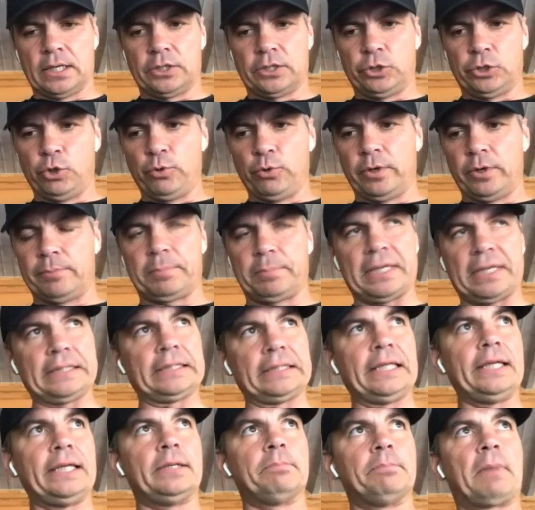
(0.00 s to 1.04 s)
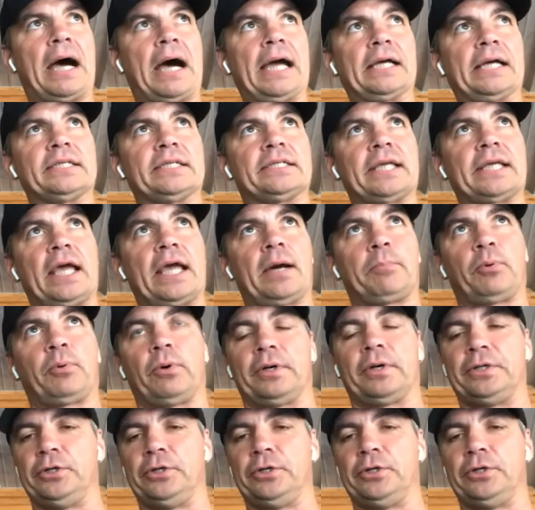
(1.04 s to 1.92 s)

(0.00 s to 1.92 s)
you have been leading by example,